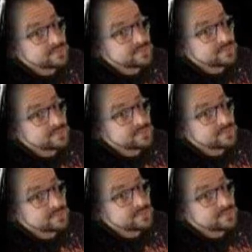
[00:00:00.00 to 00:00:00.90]

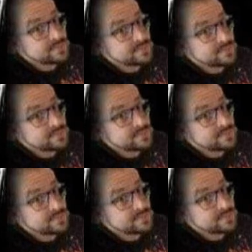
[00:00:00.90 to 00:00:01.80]

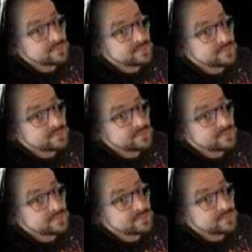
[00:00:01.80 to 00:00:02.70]

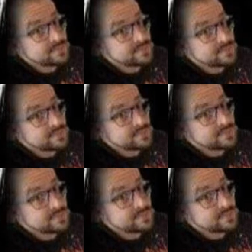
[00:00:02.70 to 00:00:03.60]

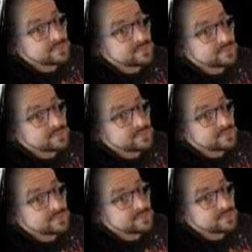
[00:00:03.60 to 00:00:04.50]

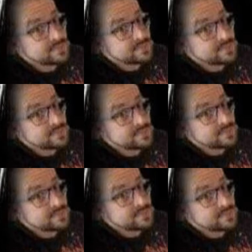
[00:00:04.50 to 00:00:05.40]

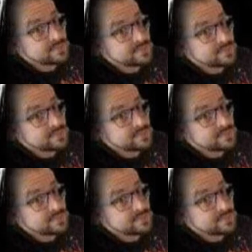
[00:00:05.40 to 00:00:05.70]
(not speaking)